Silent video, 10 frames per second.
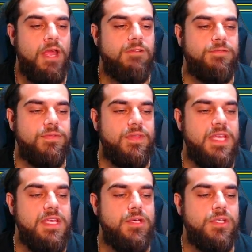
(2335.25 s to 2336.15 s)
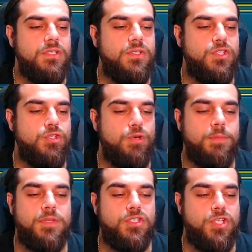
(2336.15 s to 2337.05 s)
If he could
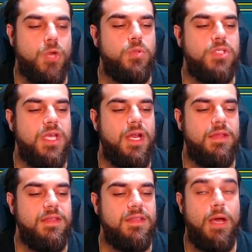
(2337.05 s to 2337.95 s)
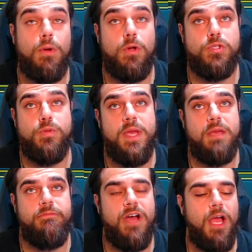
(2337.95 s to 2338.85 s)
strip the stone skin, I think that would also make
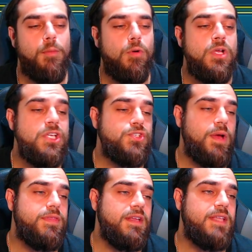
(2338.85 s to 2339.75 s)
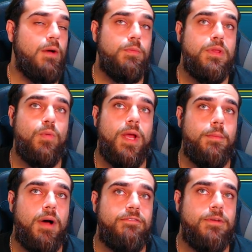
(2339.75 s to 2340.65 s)
him viable. So I think that would be the way to
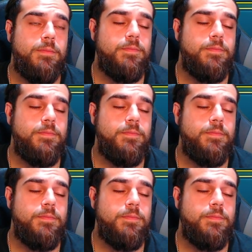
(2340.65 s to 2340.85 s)
buff him.